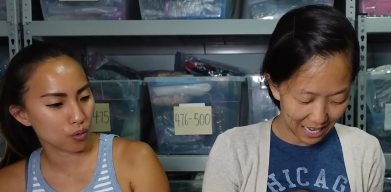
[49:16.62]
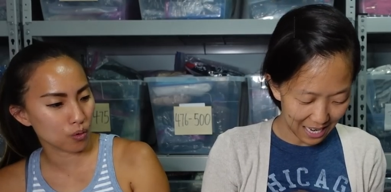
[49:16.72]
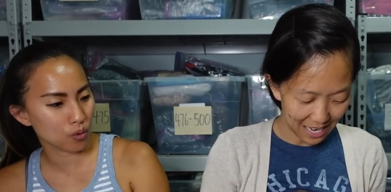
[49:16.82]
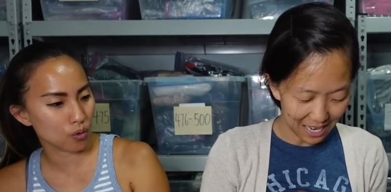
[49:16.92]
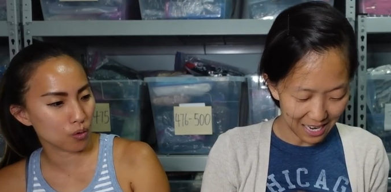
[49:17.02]

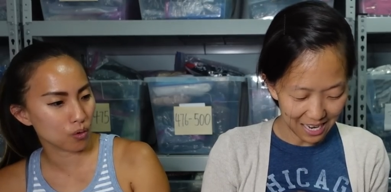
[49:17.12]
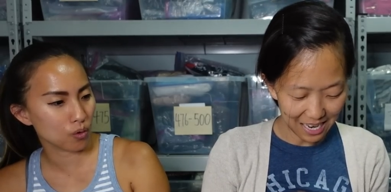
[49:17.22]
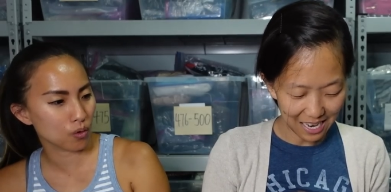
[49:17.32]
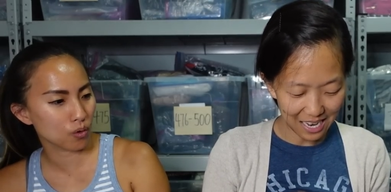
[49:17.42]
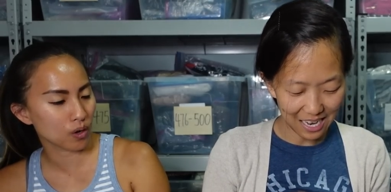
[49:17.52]

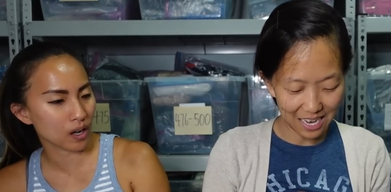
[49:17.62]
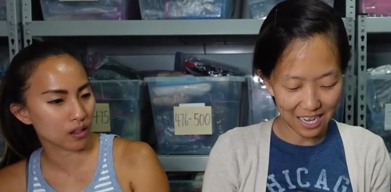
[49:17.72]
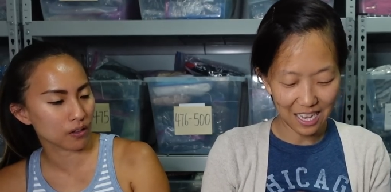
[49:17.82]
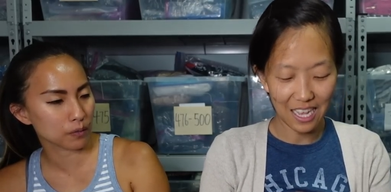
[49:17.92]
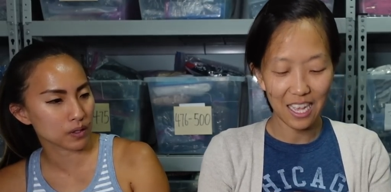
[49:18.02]
Speaker 1: Yeah. I
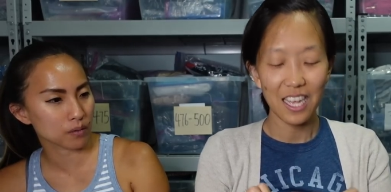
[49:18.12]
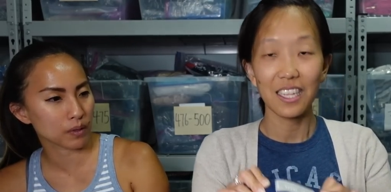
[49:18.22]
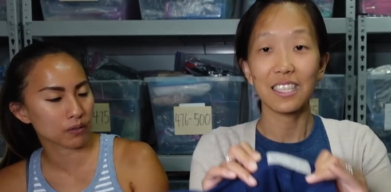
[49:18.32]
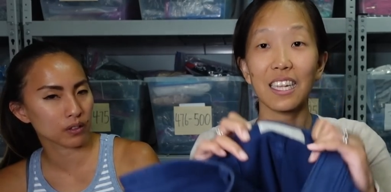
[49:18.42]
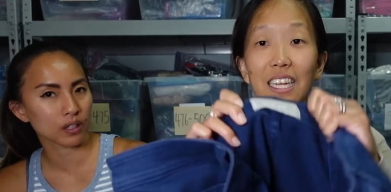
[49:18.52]
love me some Everlane.
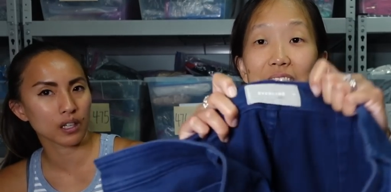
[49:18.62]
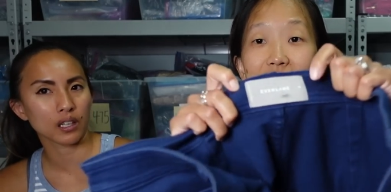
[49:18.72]
Size